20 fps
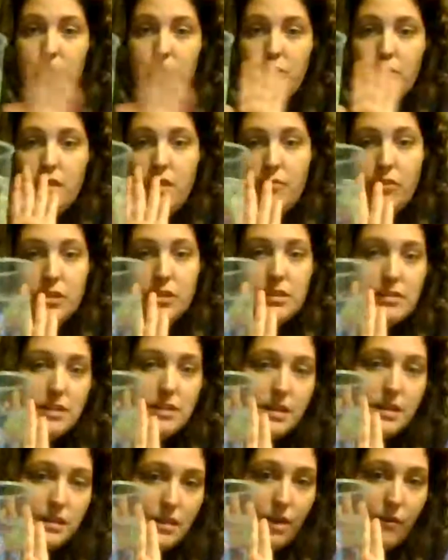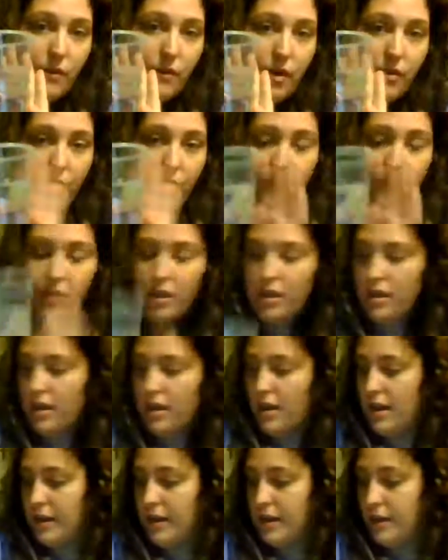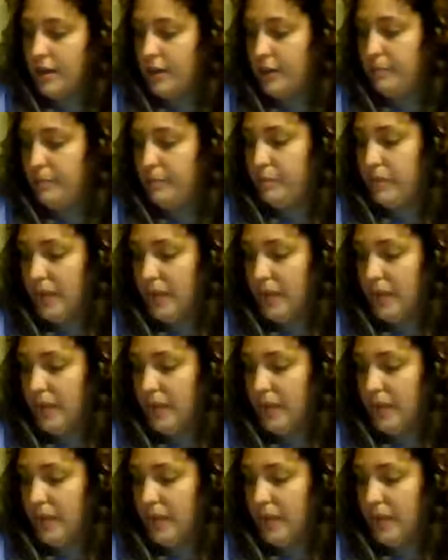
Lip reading: You can't really see it that well on here.